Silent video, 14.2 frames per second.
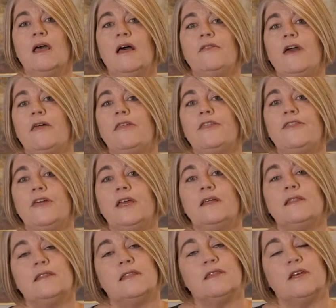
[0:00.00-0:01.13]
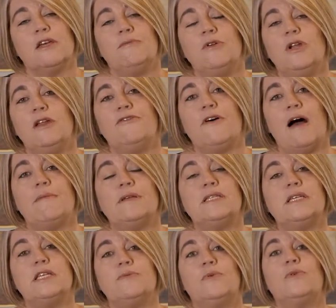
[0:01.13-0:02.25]
The other thing, the community
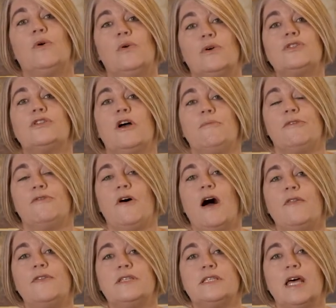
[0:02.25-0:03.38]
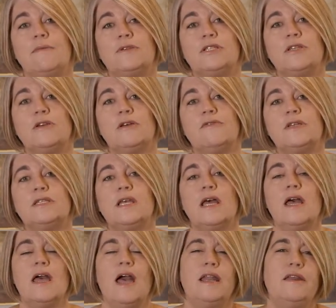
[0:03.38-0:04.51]
pharmacies will also provide the same service.
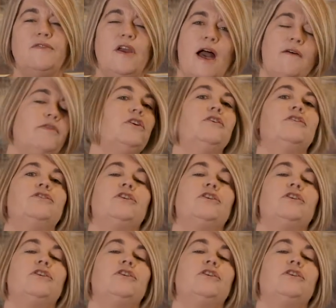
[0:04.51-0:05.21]
And if you haven't used